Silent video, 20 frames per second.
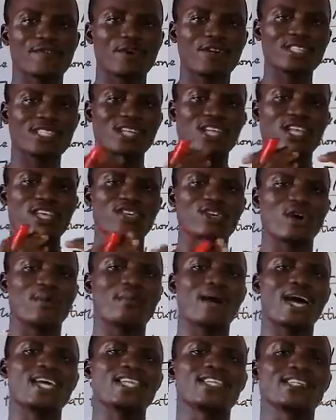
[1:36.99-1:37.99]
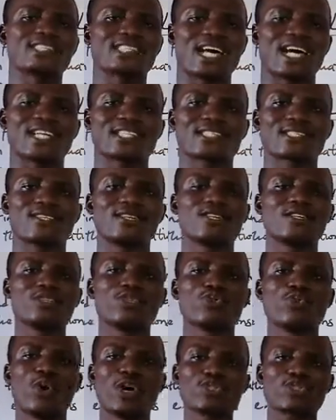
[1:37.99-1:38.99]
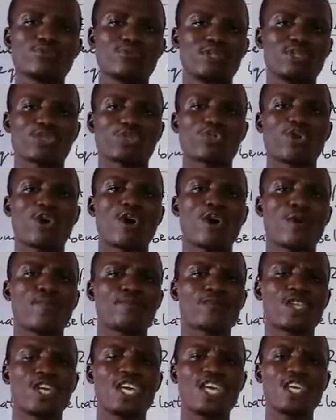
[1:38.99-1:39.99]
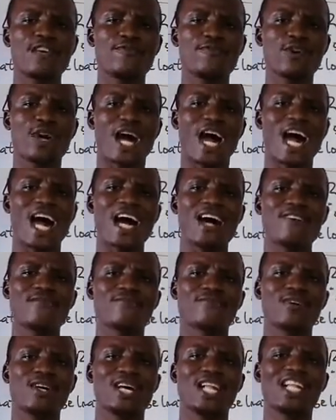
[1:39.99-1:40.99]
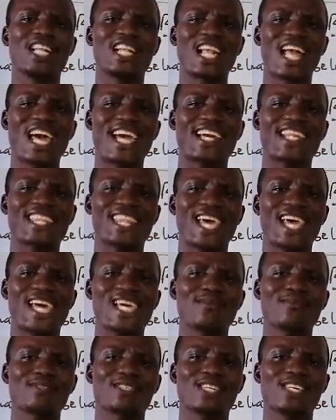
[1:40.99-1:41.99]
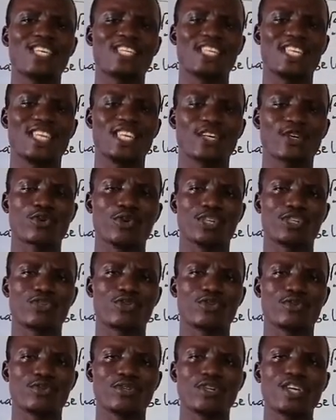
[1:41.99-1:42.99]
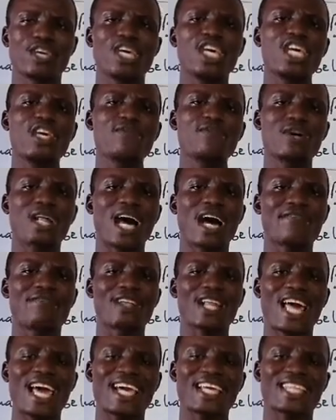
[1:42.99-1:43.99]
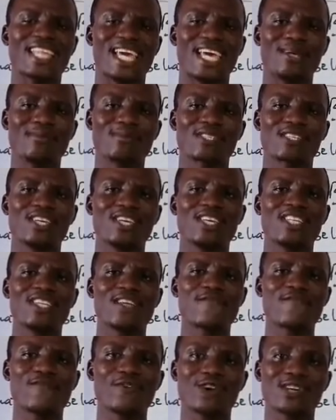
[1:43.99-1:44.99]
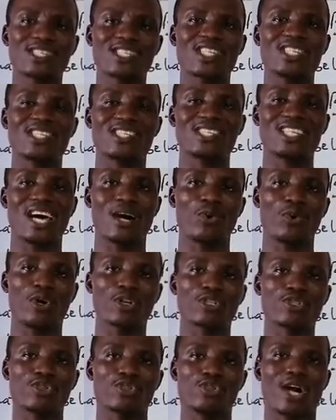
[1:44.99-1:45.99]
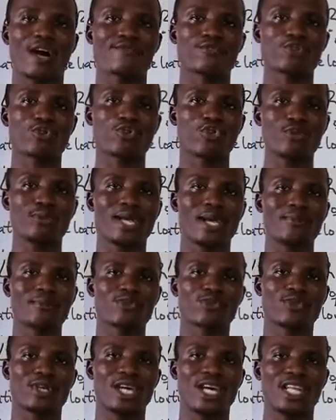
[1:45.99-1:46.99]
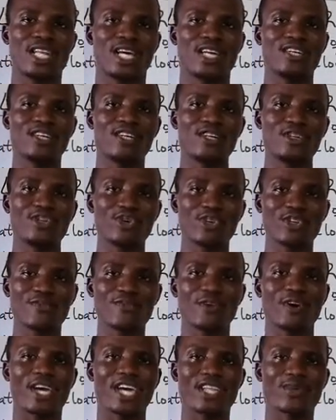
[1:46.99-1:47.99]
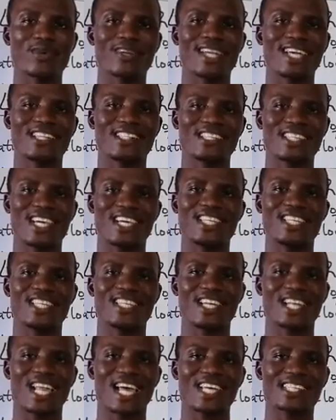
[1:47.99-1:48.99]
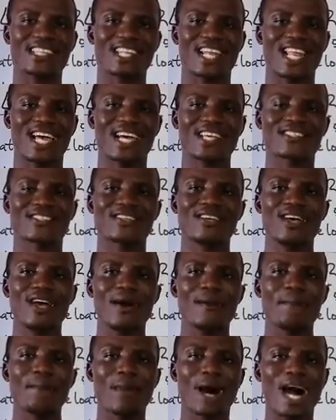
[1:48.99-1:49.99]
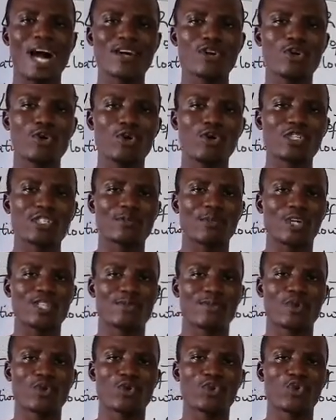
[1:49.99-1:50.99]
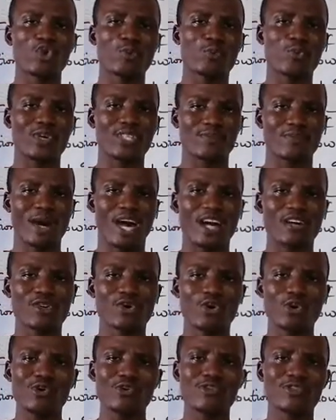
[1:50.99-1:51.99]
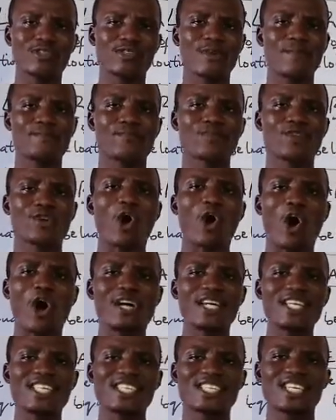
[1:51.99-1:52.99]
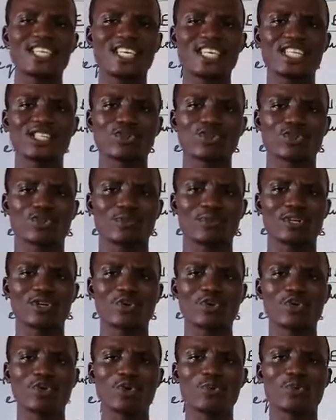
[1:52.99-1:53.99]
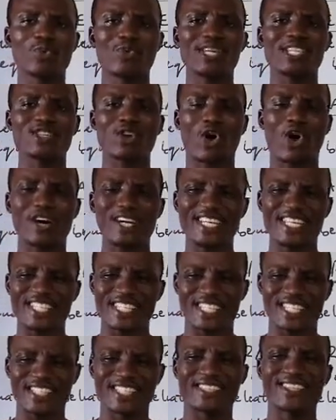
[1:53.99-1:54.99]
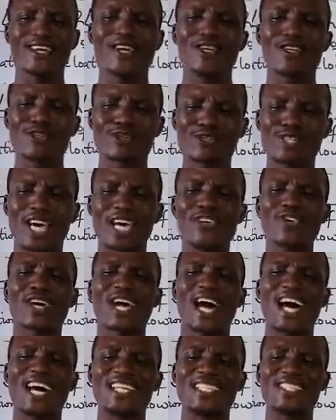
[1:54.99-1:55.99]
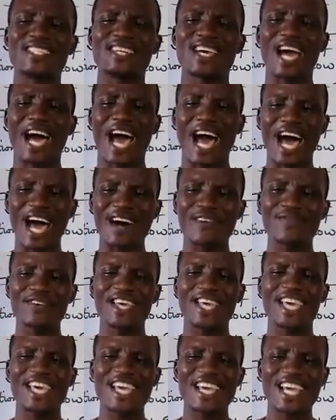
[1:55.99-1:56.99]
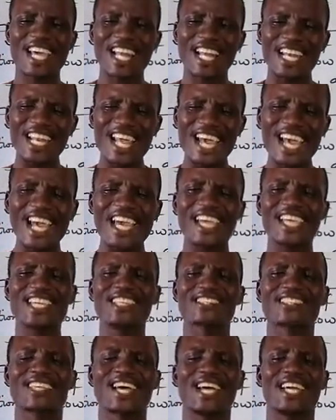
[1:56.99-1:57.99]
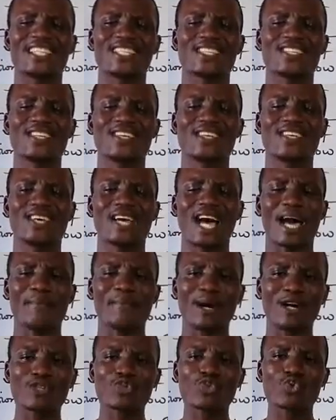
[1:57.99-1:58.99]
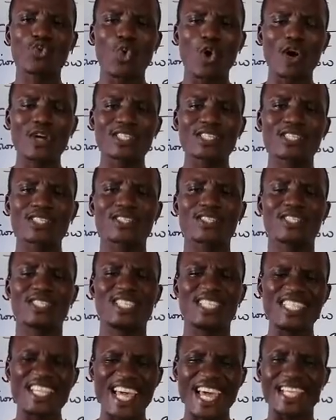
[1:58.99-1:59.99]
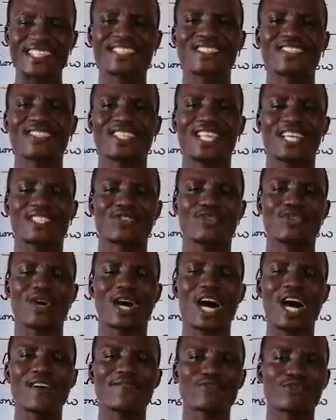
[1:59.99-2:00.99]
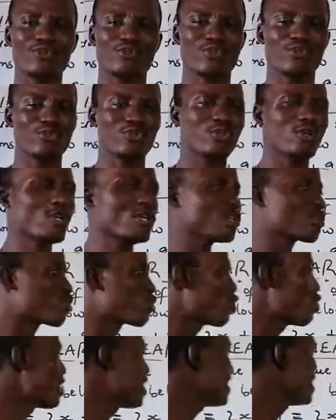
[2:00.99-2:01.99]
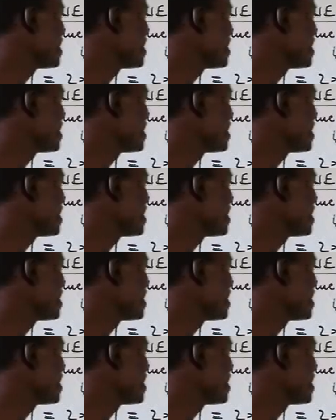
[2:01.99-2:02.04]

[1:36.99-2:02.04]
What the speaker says: first thing in your mind is that you want to be sure if you have like terms in the equation. If you have like terms, the first thing is that what? You have to group them together. Don't forget what I said in the last class. Mangoes must be grouped with mangoes. Oranges should be grouped with oranges so that you can have a clear insight about what's next that you have to do. So